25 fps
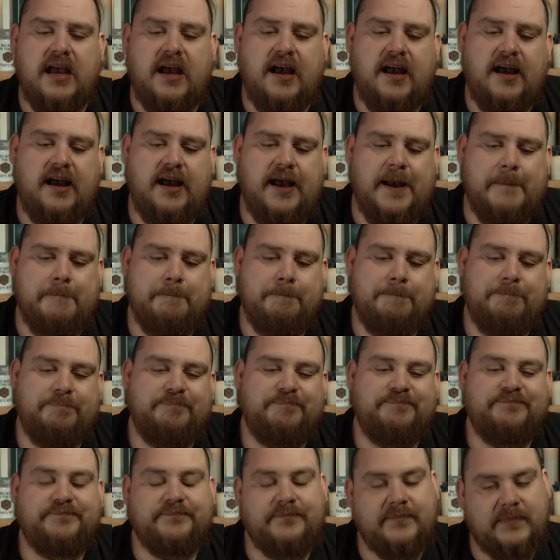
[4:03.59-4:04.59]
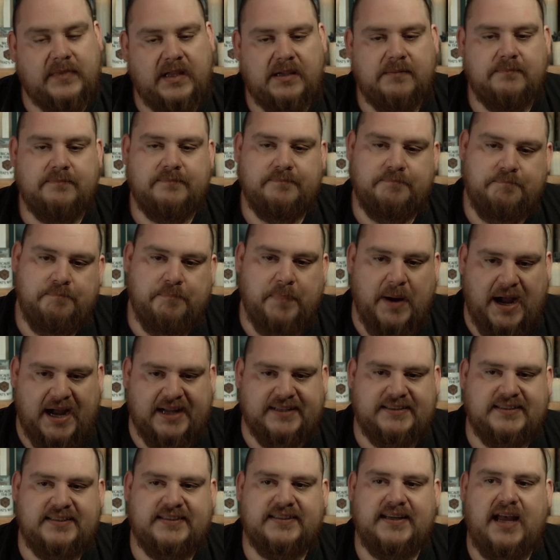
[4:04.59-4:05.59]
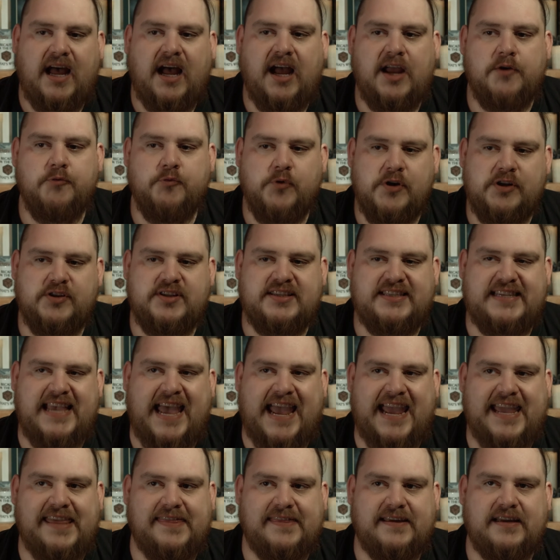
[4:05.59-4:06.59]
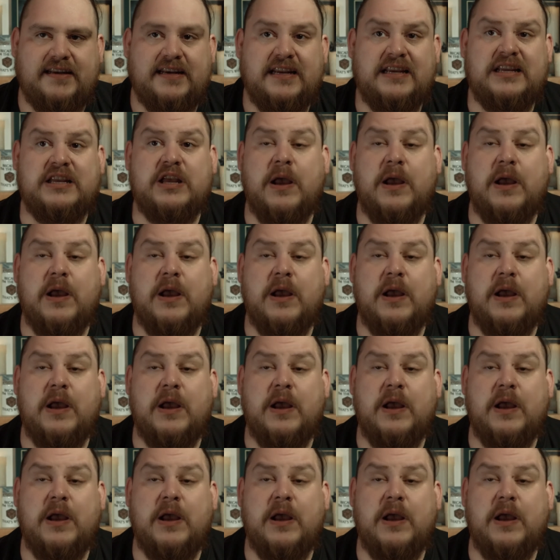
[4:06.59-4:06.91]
But I will say that